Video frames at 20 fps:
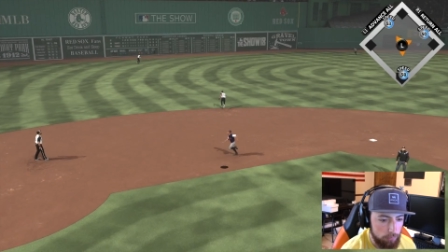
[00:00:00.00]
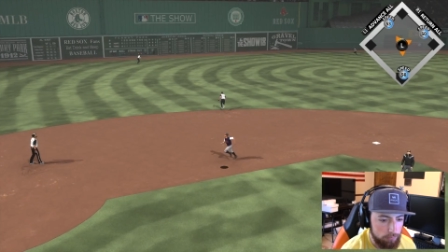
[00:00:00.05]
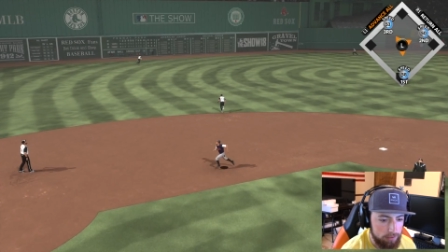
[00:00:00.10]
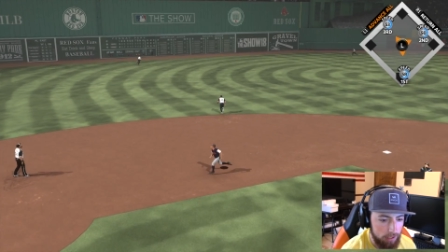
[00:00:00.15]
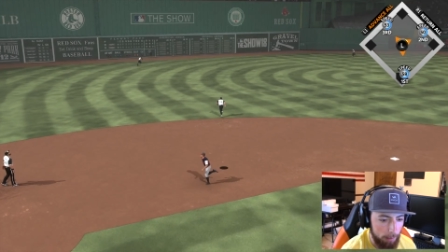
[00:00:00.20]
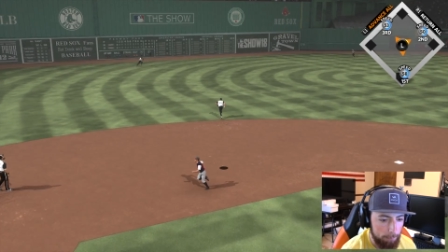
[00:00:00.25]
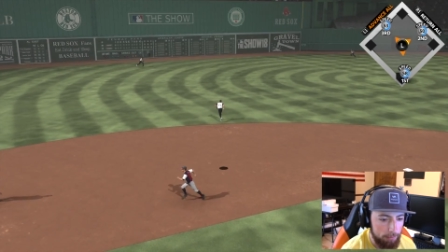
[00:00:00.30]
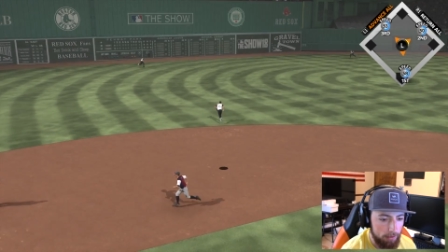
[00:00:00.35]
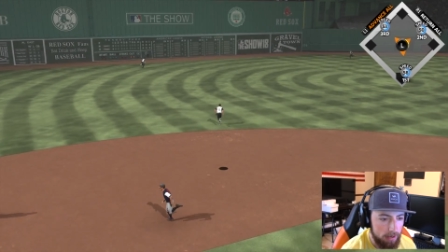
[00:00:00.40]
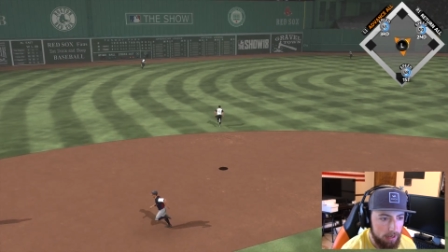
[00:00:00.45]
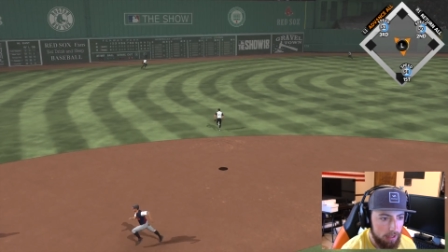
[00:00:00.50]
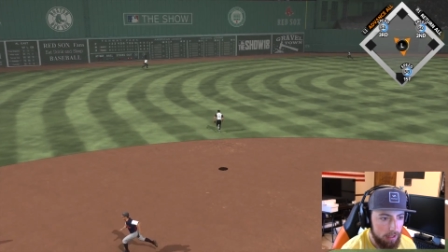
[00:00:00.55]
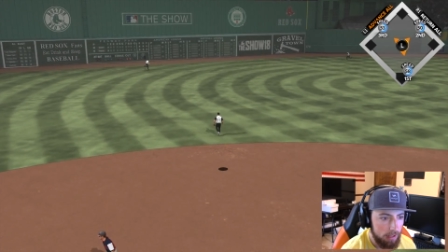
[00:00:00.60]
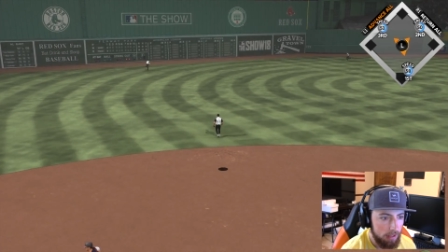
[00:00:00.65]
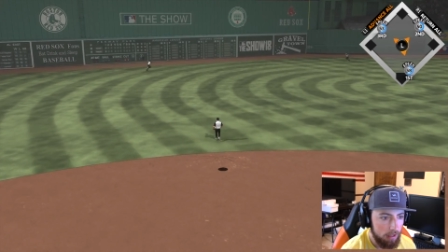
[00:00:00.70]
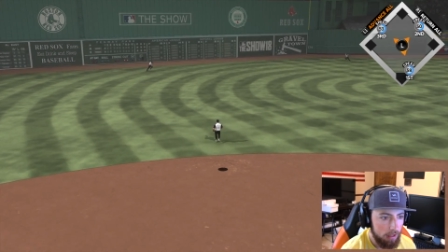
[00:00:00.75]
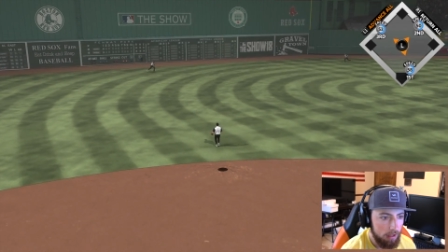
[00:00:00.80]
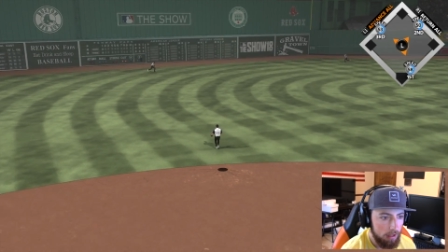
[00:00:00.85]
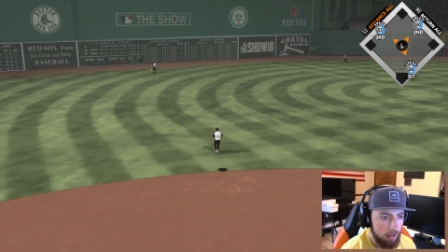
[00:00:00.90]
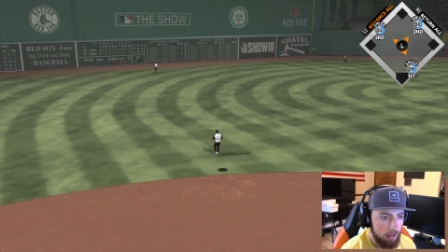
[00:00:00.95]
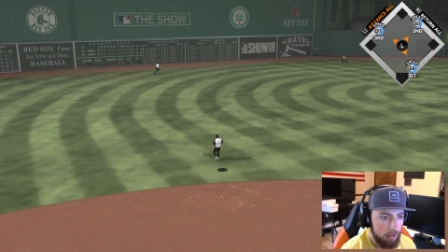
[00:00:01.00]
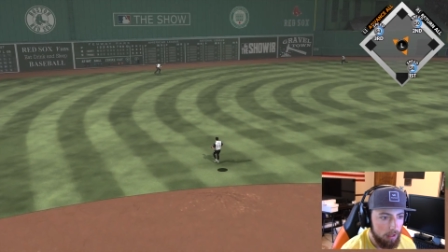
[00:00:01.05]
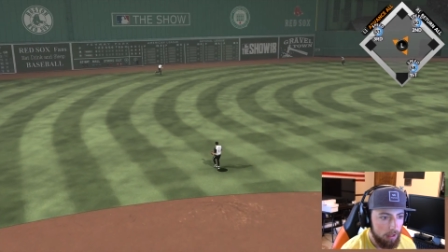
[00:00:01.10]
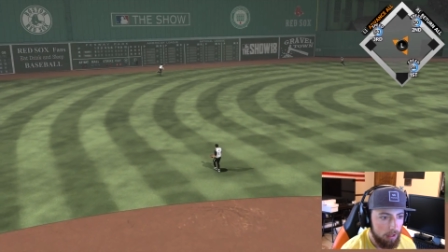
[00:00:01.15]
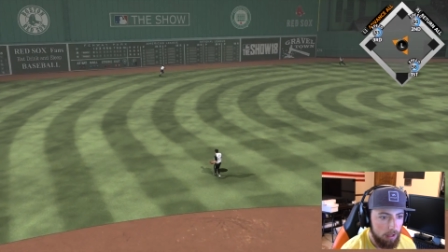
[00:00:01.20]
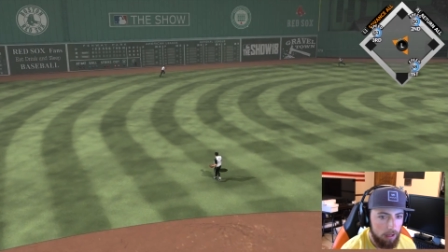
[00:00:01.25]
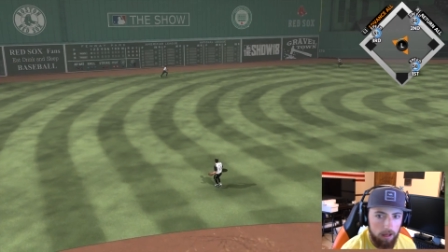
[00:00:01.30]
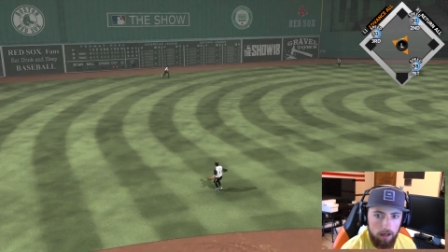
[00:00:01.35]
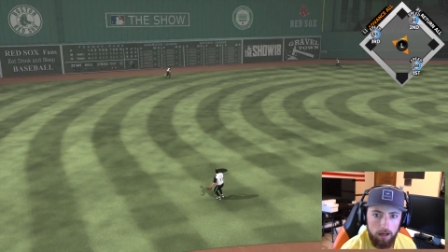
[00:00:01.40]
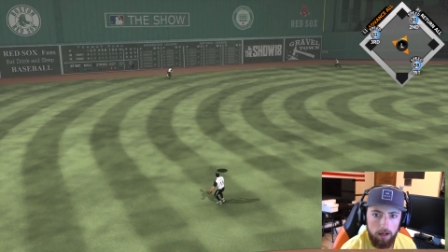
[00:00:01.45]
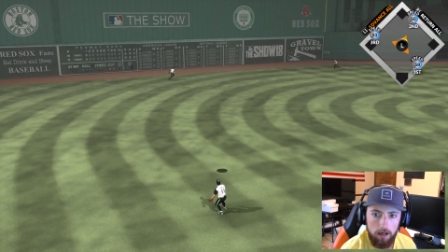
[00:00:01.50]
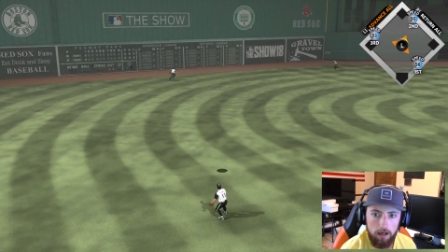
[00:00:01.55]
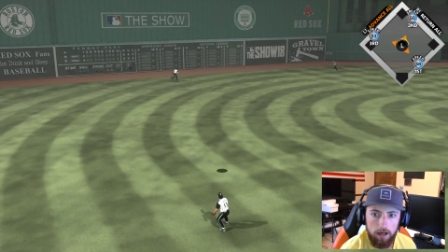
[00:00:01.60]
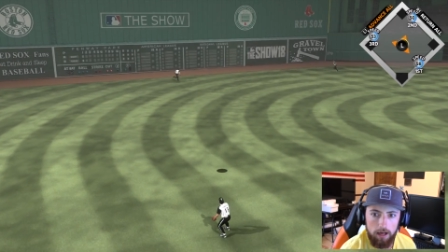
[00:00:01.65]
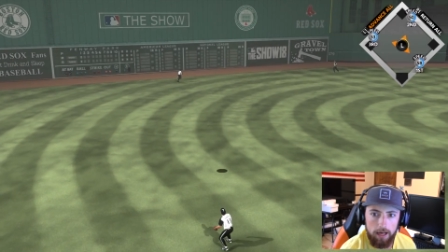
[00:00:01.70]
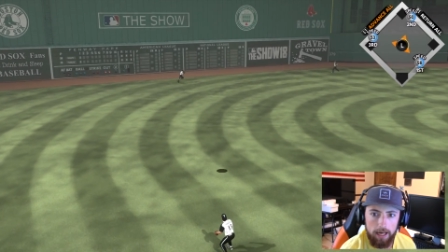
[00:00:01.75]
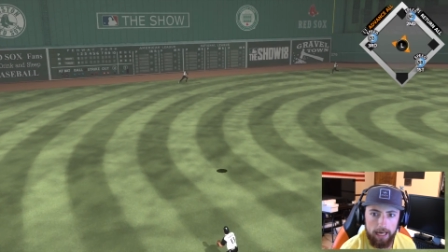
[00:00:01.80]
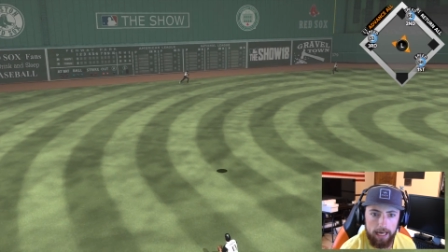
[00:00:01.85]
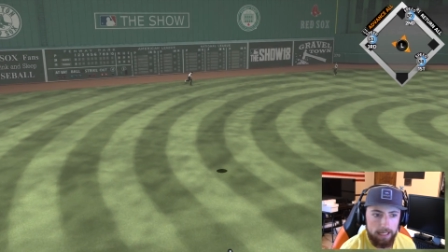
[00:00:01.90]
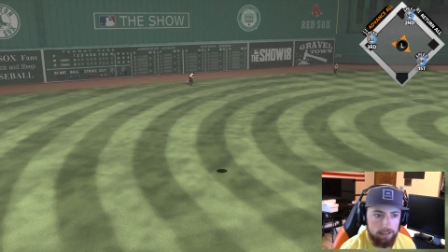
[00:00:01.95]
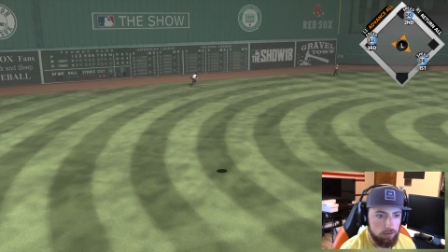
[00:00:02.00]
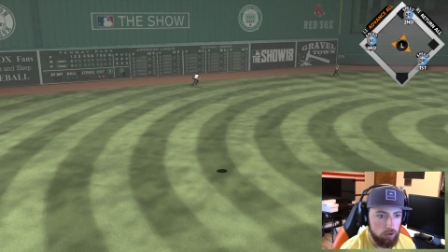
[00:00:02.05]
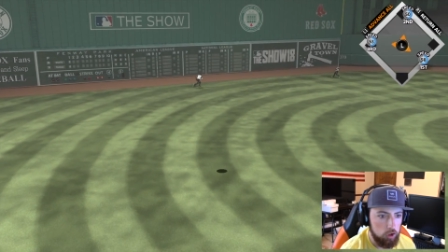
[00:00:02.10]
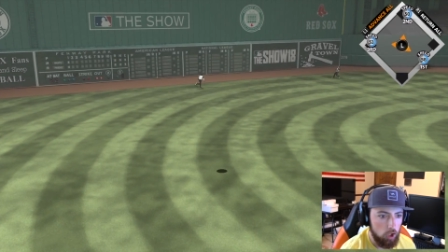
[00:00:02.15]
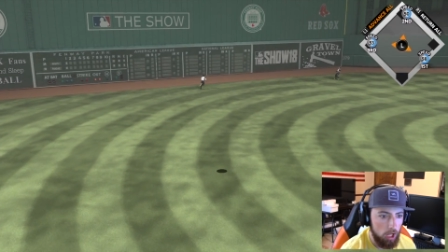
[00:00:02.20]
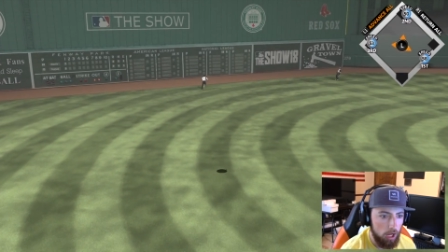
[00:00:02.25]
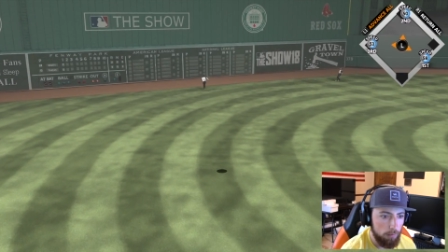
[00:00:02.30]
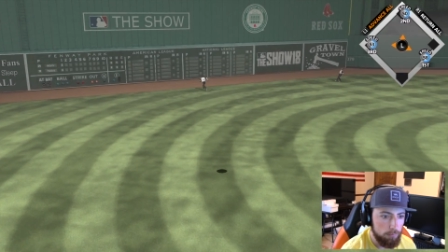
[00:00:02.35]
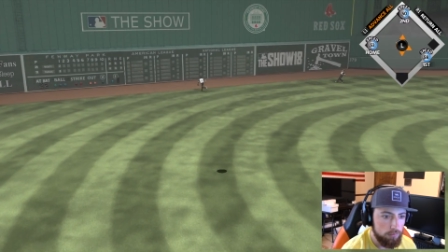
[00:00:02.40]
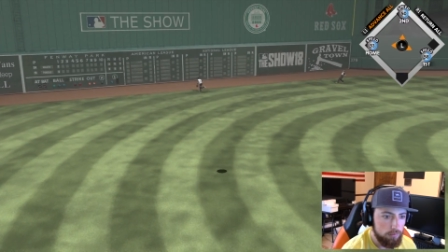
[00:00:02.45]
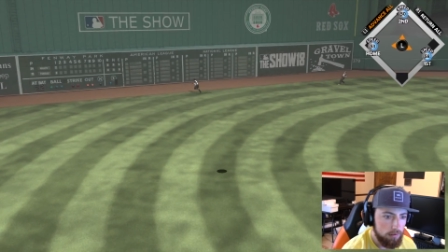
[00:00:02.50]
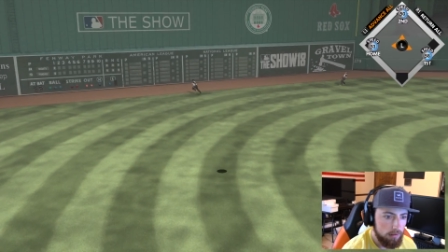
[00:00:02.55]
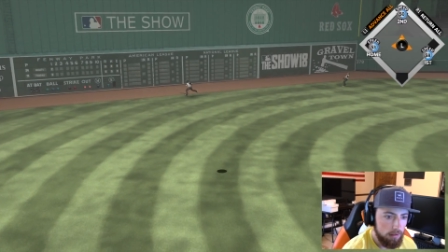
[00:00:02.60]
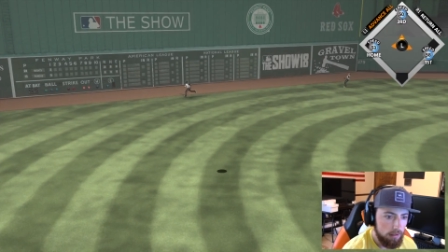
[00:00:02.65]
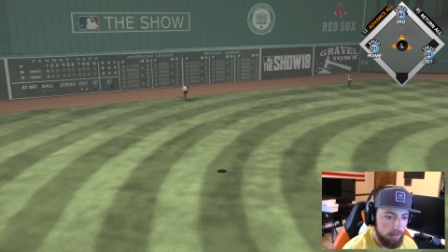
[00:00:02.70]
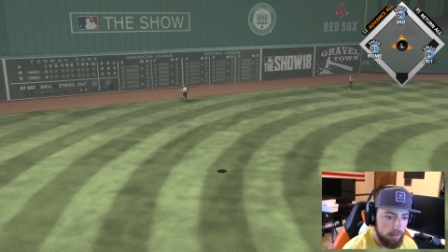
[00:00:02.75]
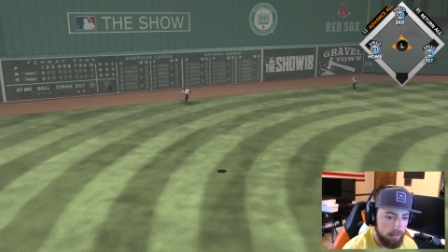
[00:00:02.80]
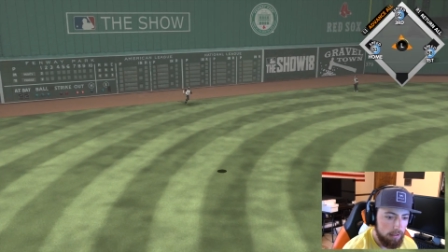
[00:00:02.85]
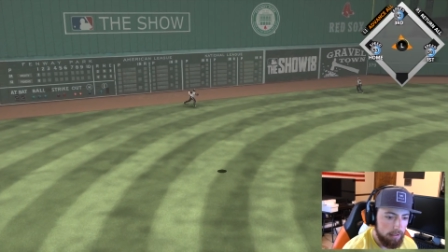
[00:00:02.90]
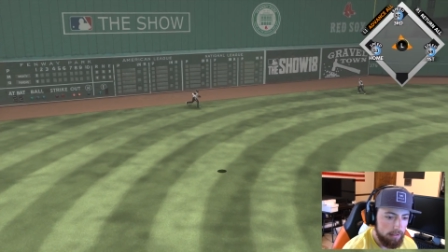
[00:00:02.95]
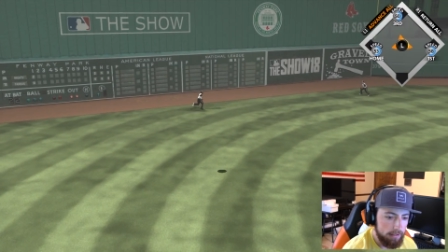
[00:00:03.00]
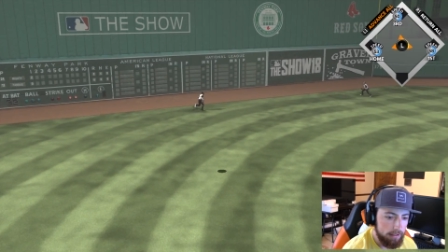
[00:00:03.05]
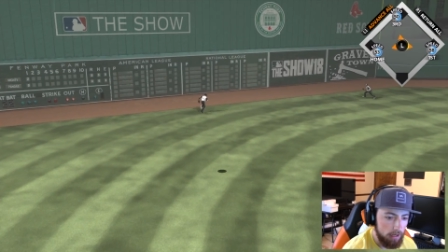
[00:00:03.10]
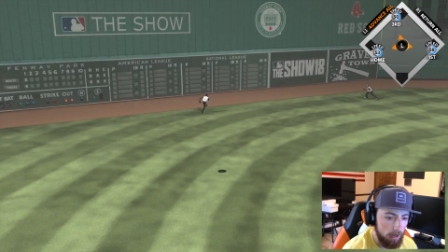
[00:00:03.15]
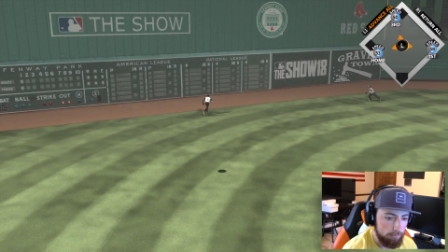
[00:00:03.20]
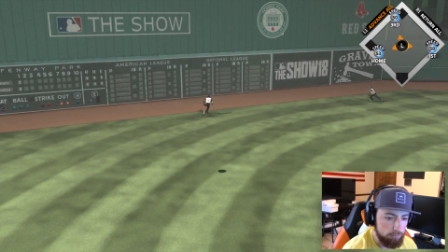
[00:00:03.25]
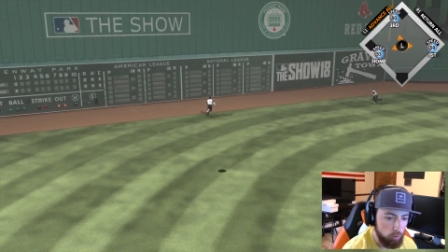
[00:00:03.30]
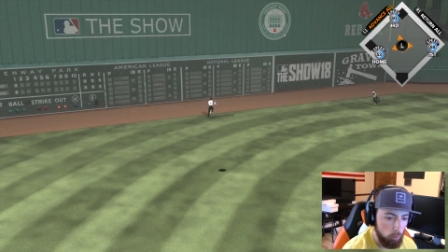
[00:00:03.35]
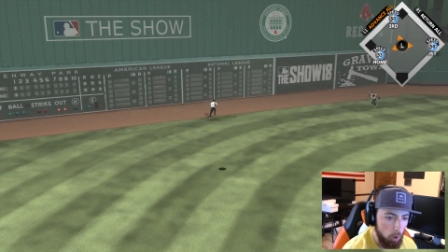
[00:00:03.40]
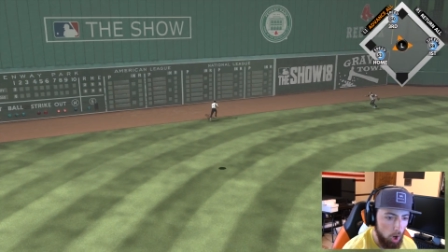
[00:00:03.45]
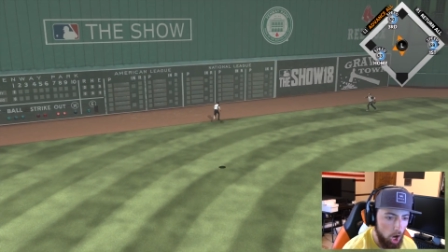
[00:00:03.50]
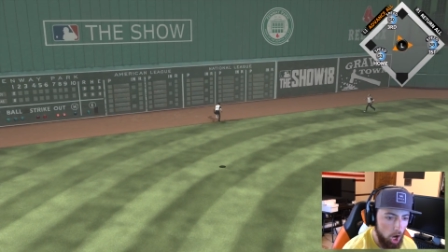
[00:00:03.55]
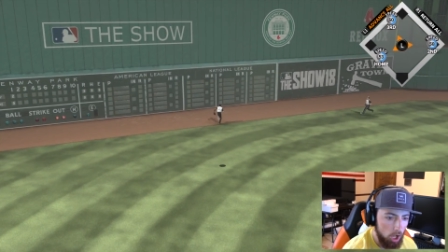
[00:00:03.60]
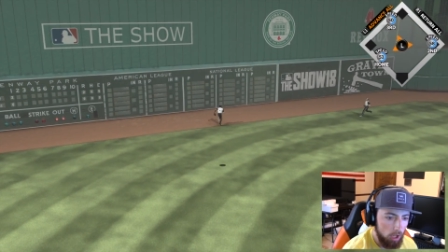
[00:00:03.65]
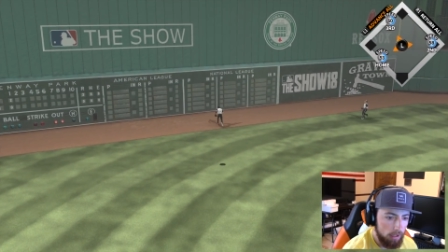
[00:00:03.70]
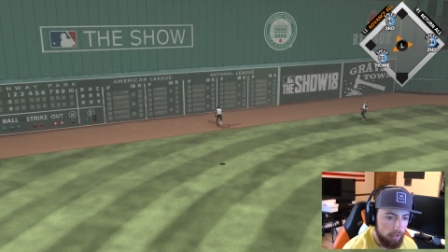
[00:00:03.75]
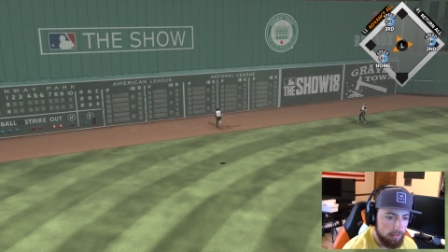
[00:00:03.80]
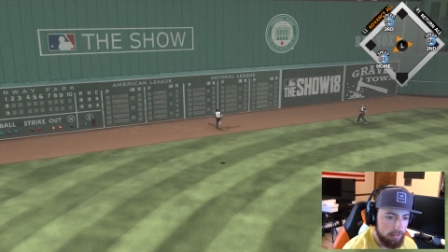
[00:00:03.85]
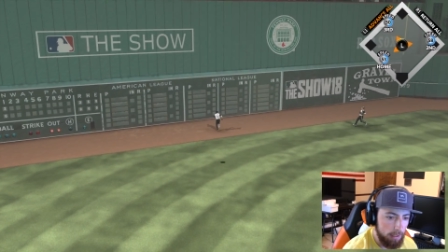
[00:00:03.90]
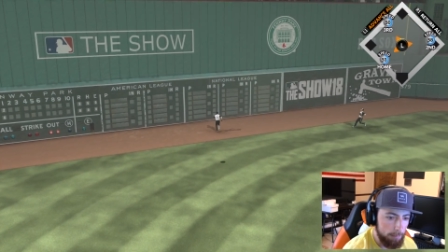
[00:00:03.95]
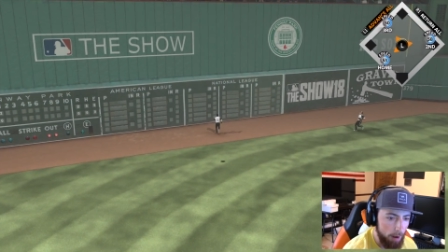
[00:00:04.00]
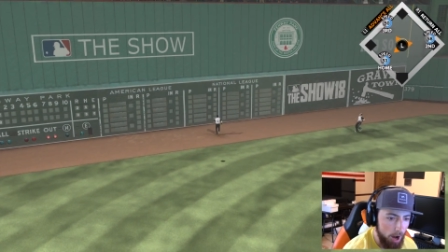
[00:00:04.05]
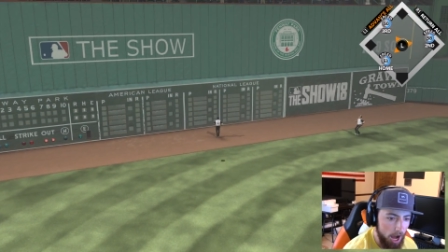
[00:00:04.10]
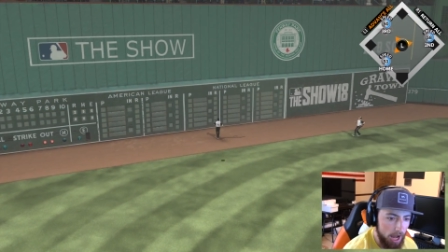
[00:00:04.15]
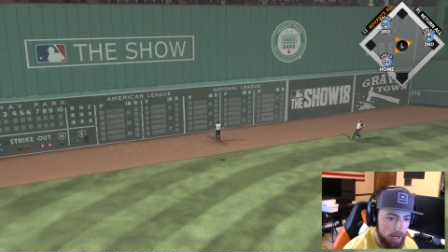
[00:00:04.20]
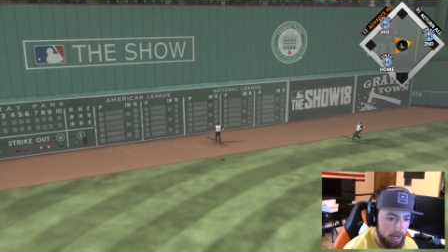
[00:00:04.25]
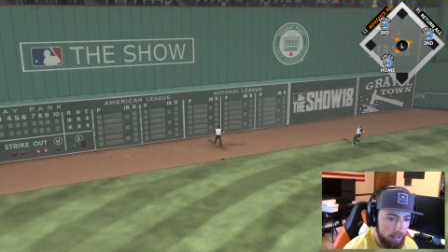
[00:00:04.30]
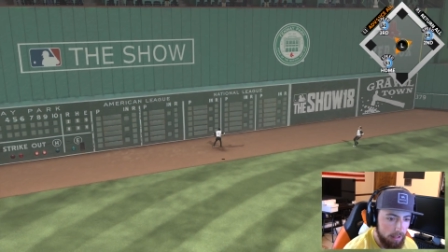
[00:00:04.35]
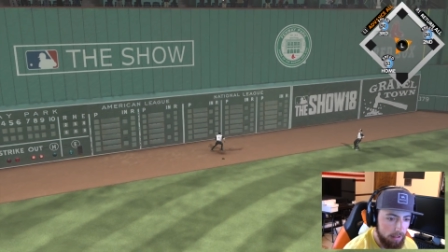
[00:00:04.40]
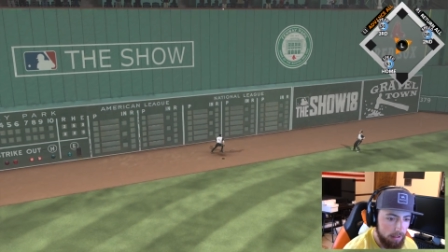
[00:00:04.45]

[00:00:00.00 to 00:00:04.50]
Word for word: something? It's close. Get off the wall. Come on.